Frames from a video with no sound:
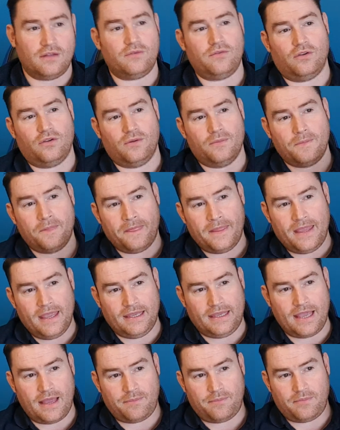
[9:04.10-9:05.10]
interview,
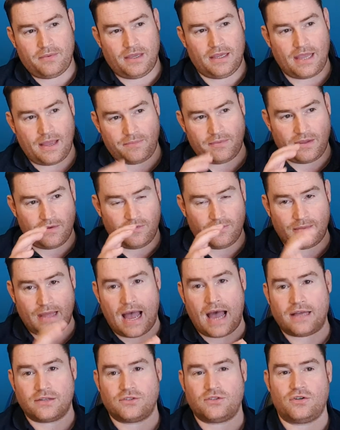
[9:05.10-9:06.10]
he kept he kept giving
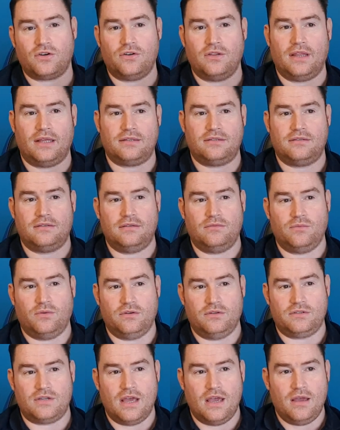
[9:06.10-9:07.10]
an answer that
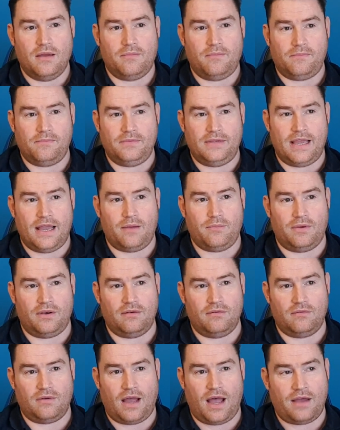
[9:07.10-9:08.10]
was, yeah,
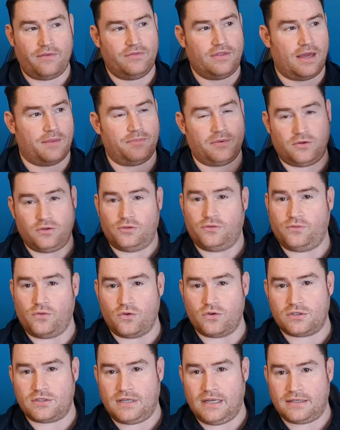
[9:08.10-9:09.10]
well, I have that because
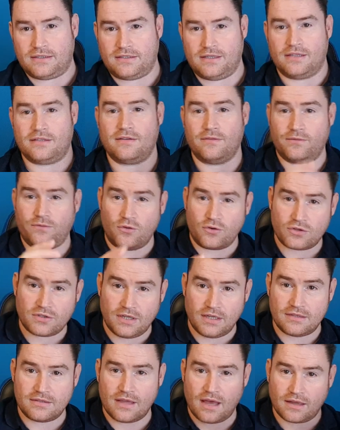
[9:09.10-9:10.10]
FORS states this and FORS
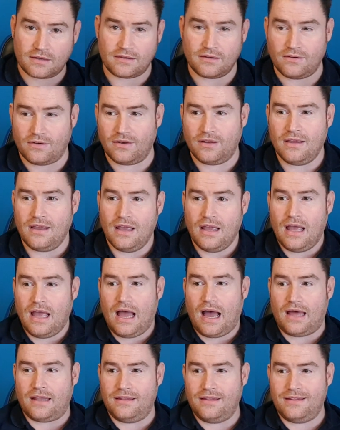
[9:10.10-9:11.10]
states that and all.
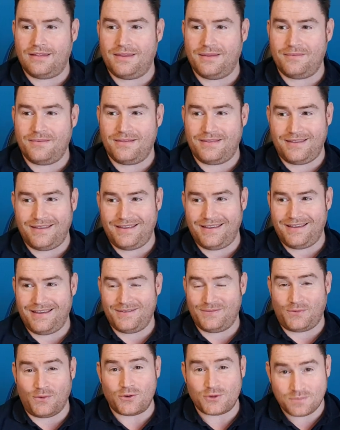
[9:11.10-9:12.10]
And the,
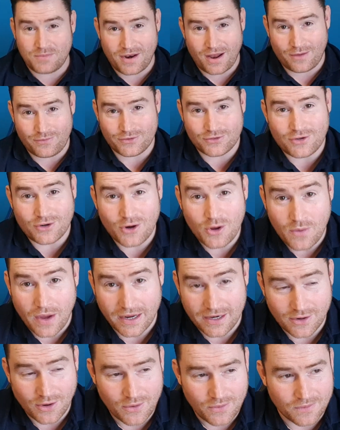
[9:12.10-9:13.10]
the enforcement officer, who
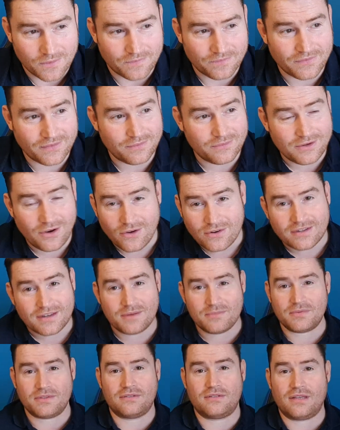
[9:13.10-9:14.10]
I know, looked
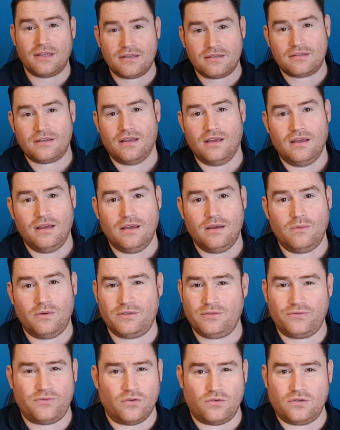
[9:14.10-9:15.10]
at him and says,
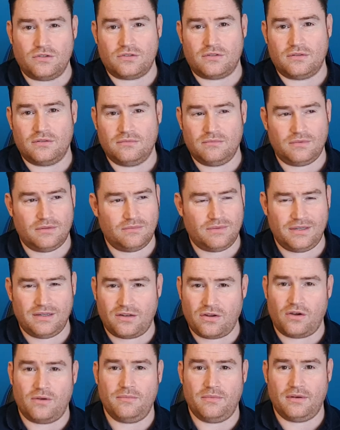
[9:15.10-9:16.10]
what's FORS? What, what are
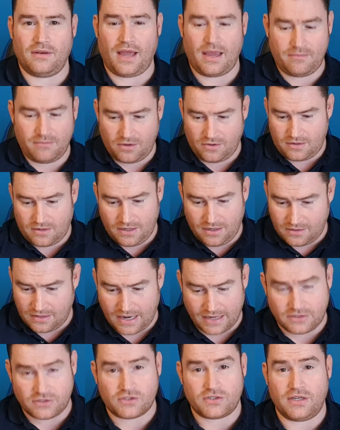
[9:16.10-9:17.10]
you talking about? I'm looking here
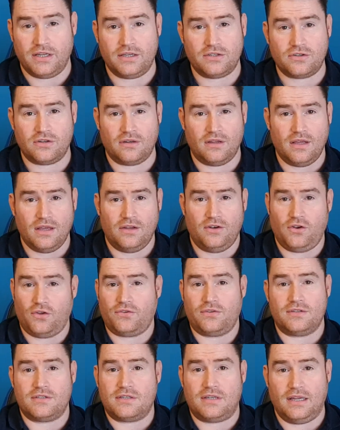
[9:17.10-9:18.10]
legislation,
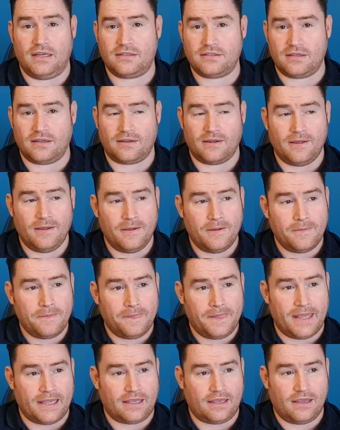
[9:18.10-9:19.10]
nothing states it
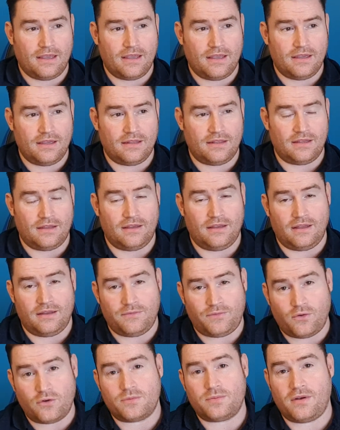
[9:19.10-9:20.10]
like the
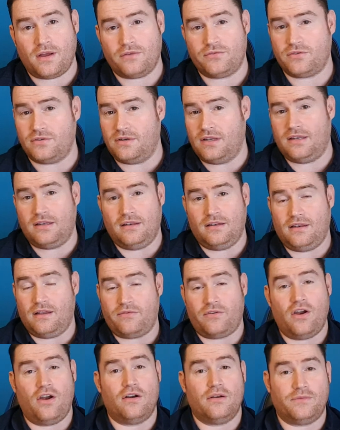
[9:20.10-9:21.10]
enforcement officer didn't
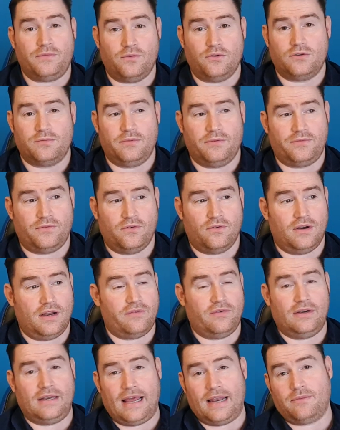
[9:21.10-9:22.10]
never heard of FORS before,
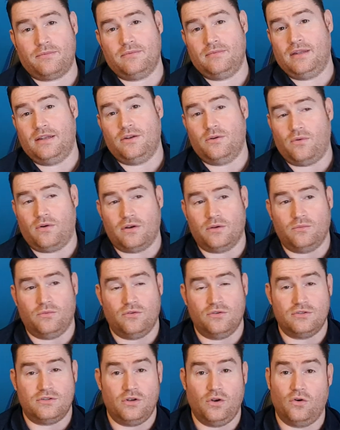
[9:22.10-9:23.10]
never dealt with didn't know what it
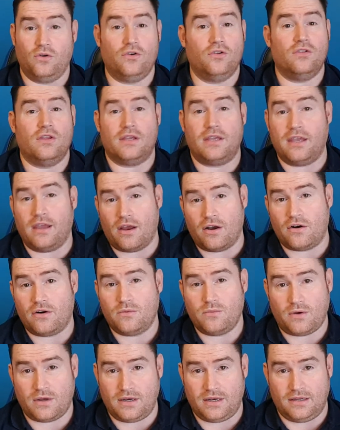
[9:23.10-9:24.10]
was, nor do they
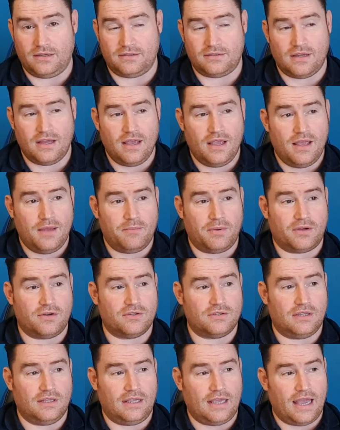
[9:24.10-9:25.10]
care what it is.
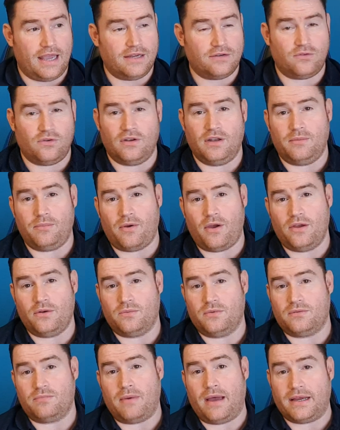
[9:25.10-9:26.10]
Because the guys run
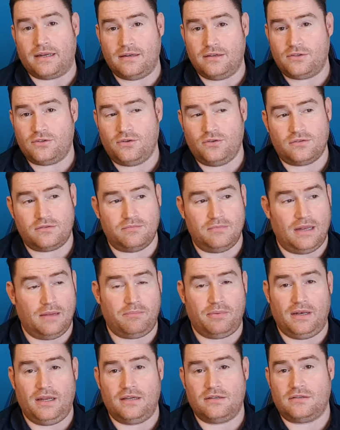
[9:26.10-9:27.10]
about with magnet use
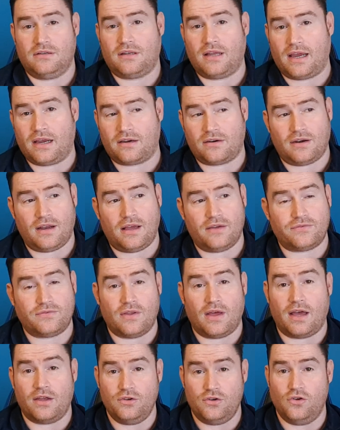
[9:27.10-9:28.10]
manipulation of
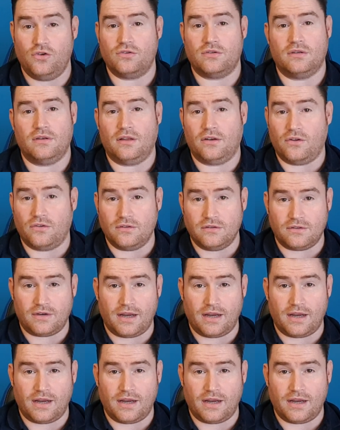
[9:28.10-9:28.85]
tachographs and using another